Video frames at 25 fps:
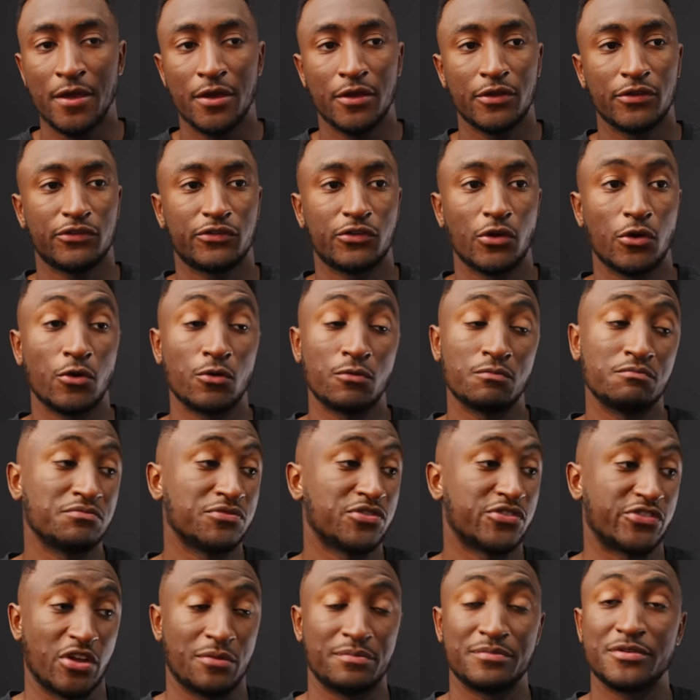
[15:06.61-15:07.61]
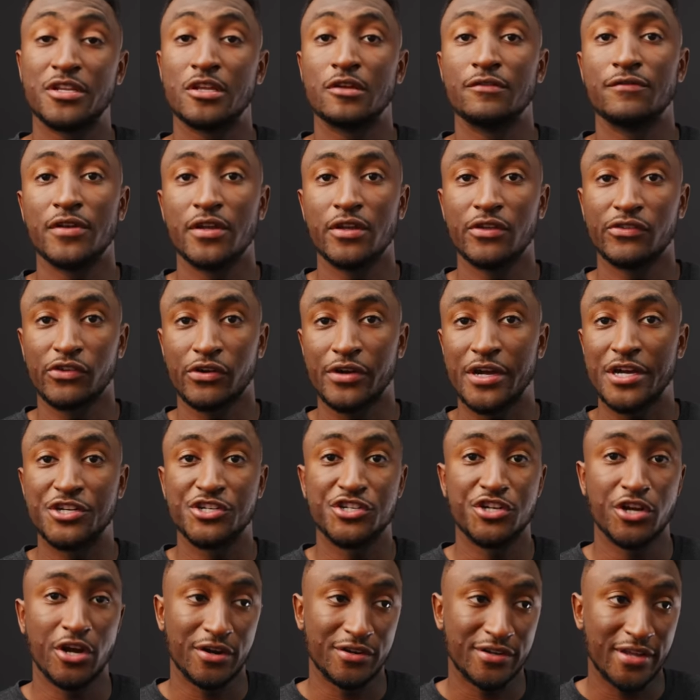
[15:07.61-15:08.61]
So some TVs are
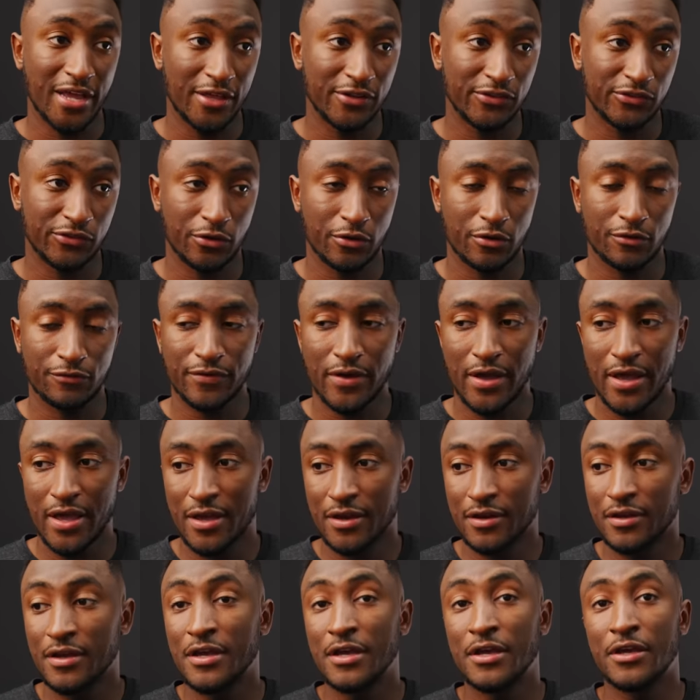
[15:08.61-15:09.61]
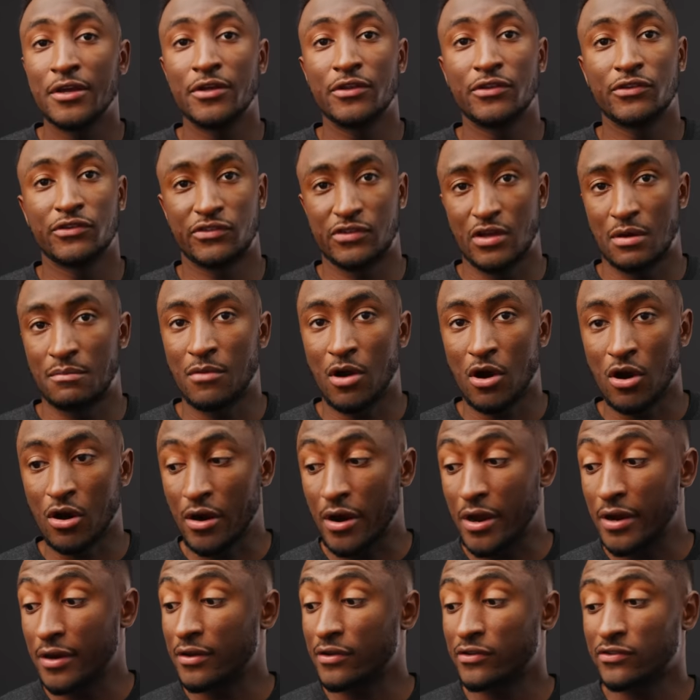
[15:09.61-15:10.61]
HDR10 certified, some
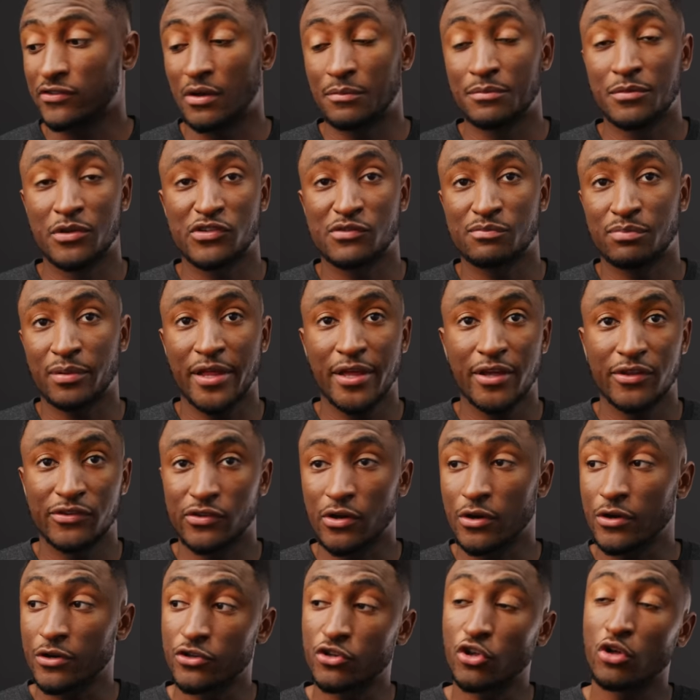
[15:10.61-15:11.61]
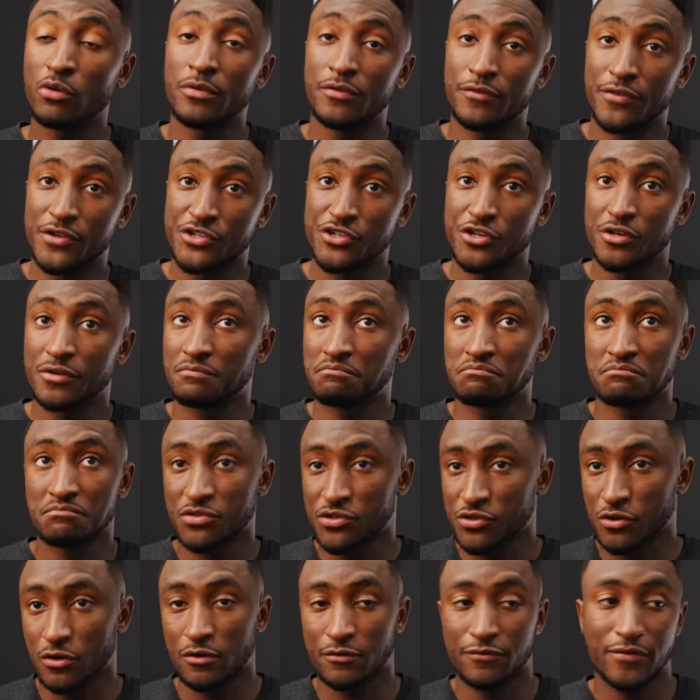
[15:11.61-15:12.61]
aren't. Some displays are Dolby Vision
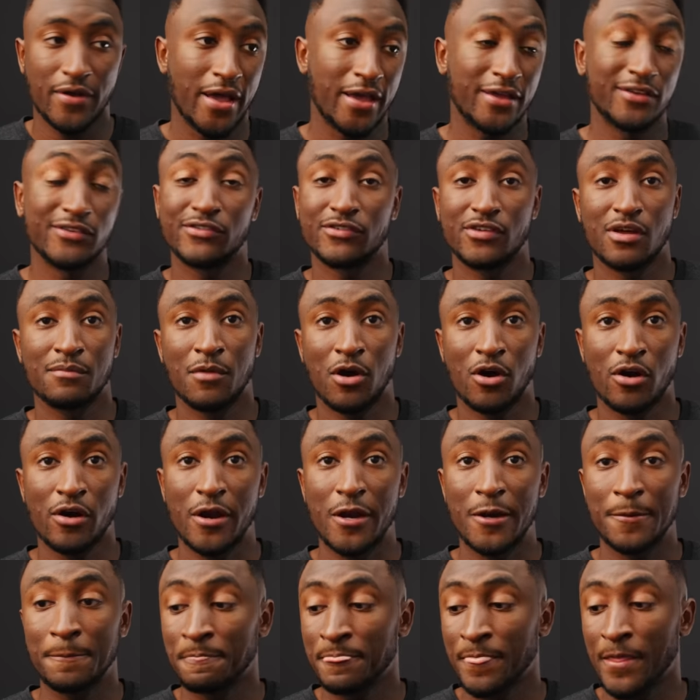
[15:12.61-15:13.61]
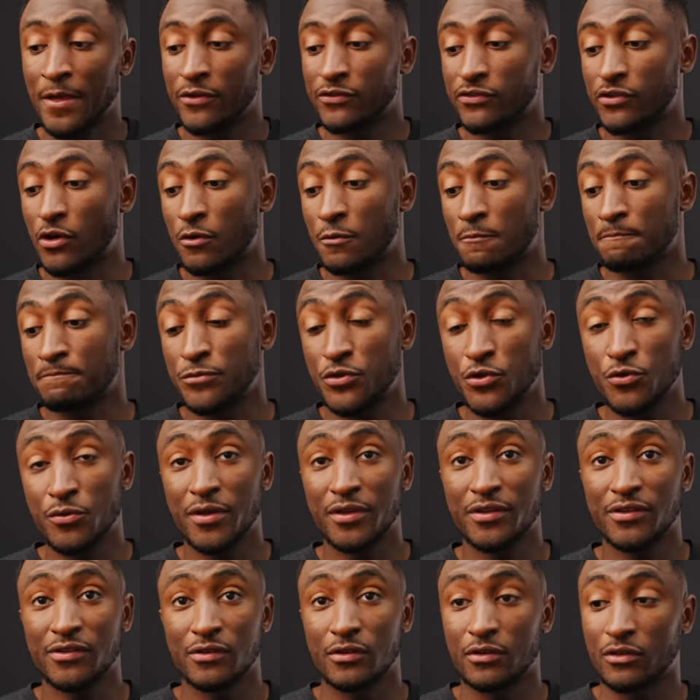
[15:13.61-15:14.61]
certified, some aren't. So you
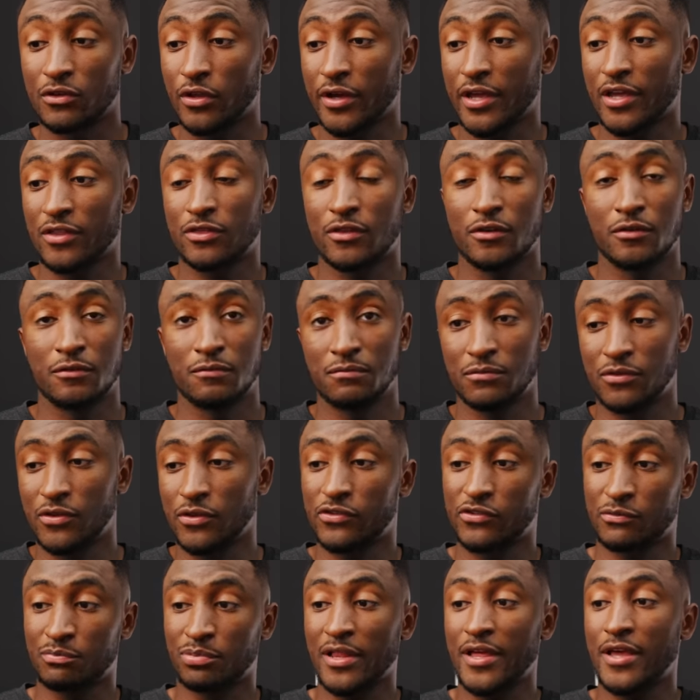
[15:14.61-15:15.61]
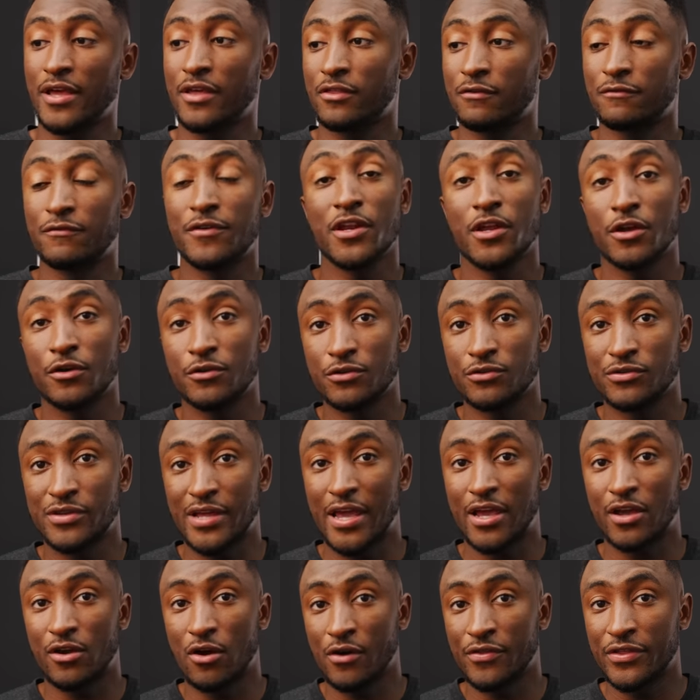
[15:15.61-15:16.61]
can look at the display, the video you
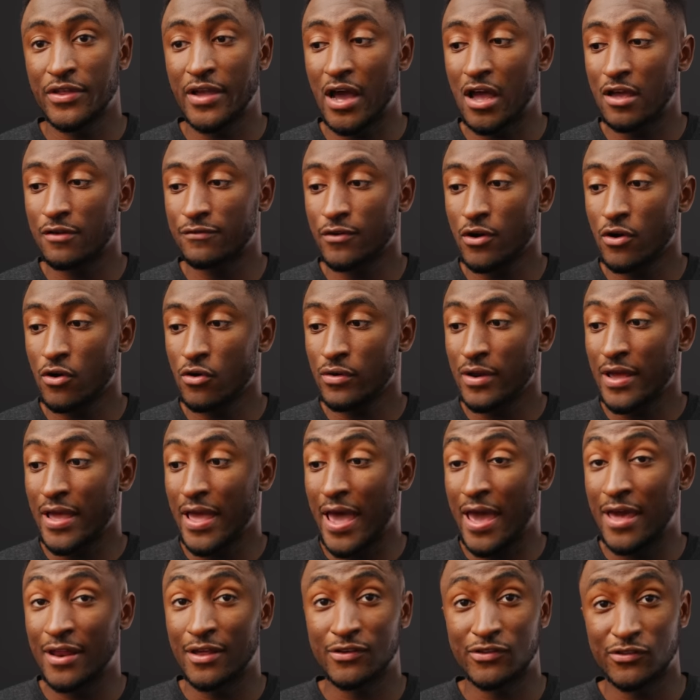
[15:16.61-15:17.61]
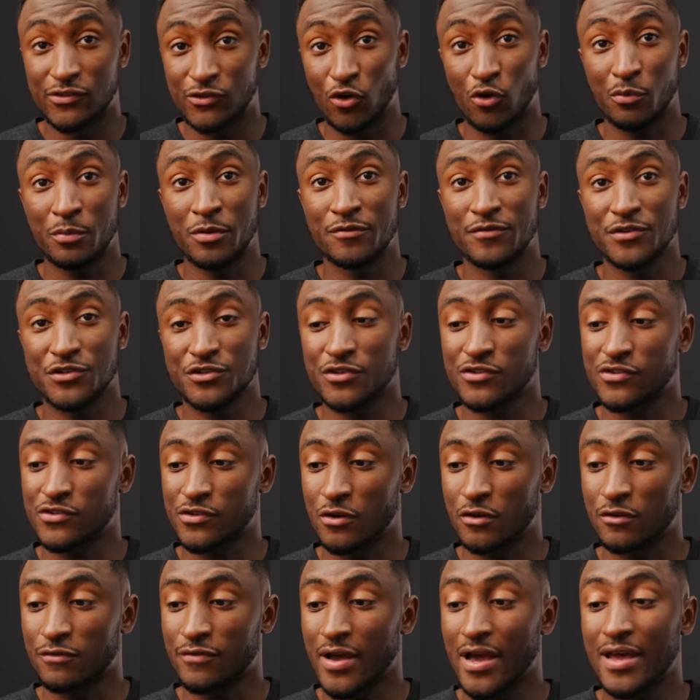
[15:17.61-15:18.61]
take on the iPhone, and it's Dolby Vision
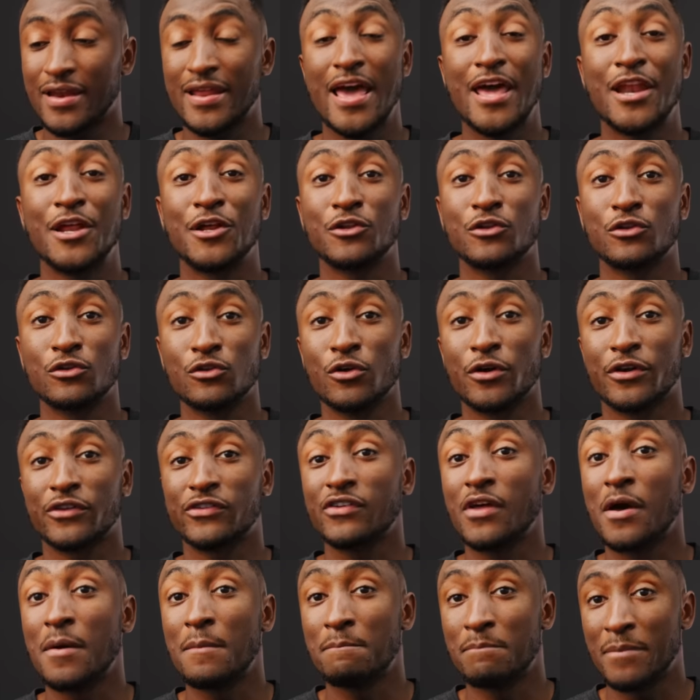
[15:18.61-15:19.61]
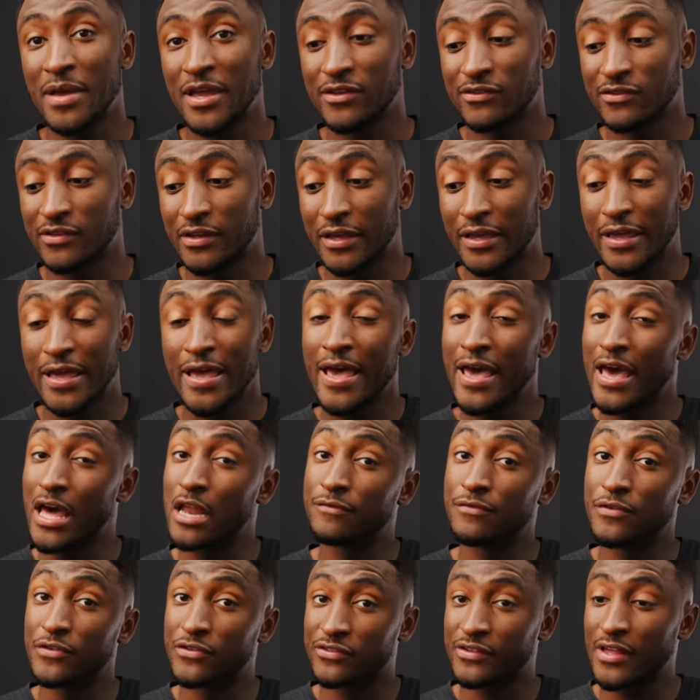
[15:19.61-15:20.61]
certified, and it looks amazing. And
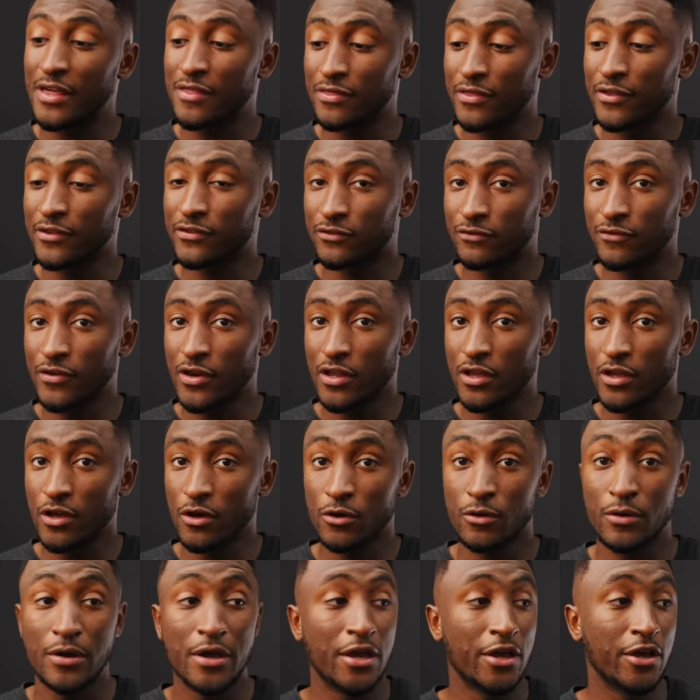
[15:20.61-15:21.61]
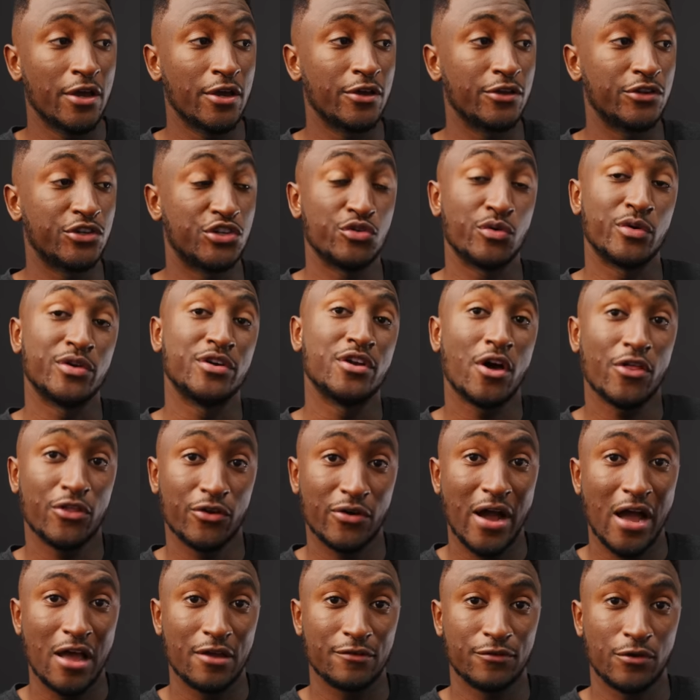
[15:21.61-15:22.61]
if you send this video to another
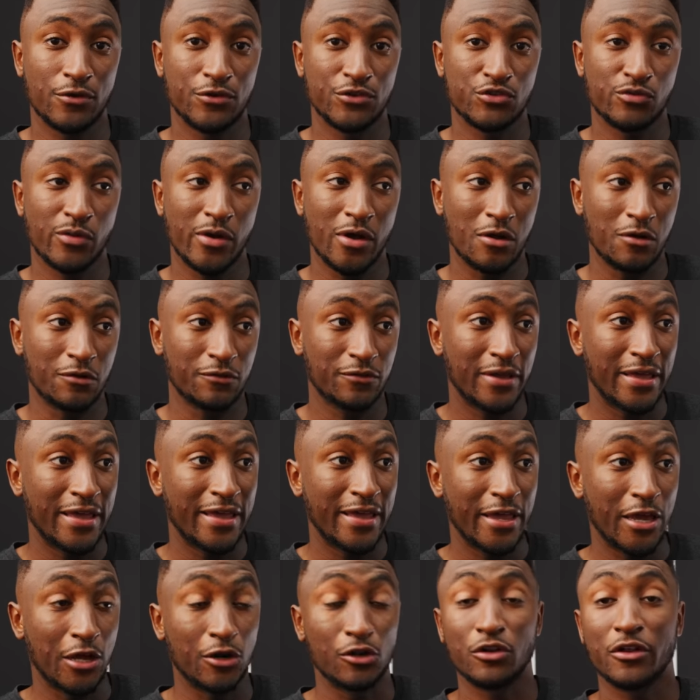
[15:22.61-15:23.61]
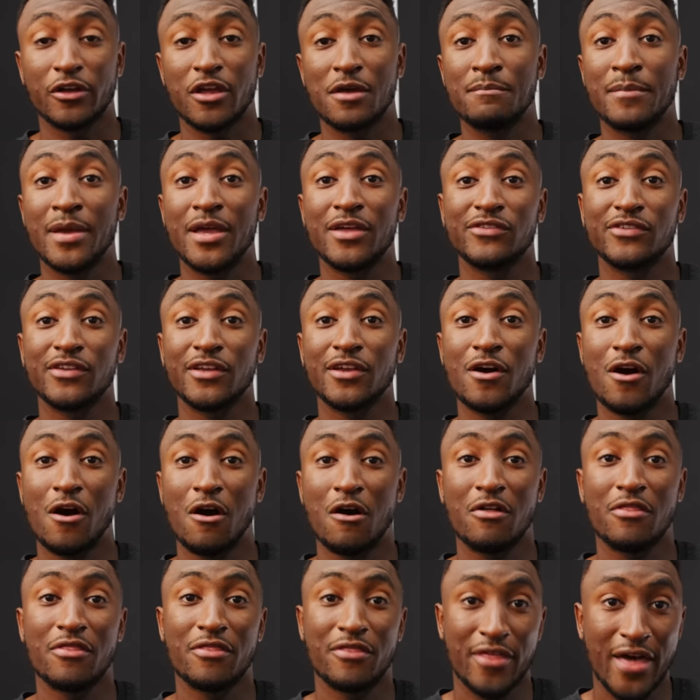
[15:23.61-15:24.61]
iPhone 12, it'll look amazing
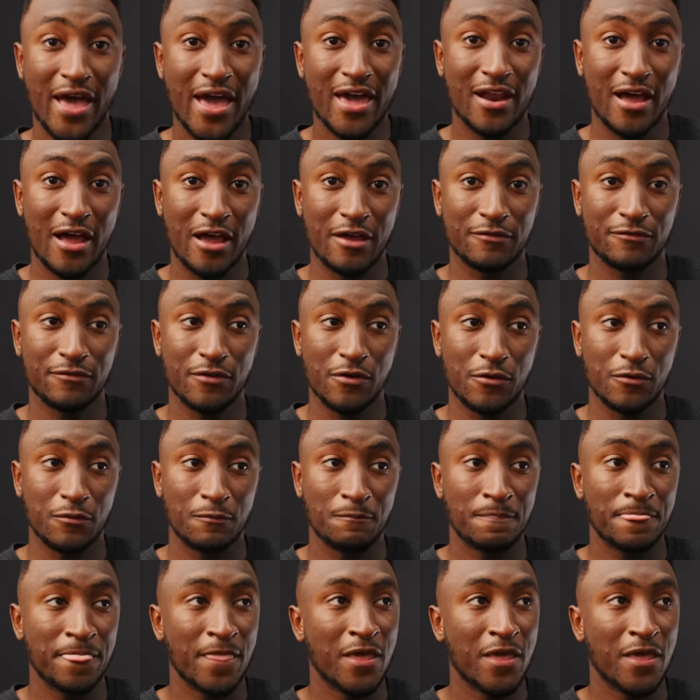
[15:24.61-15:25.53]
on that iPhone.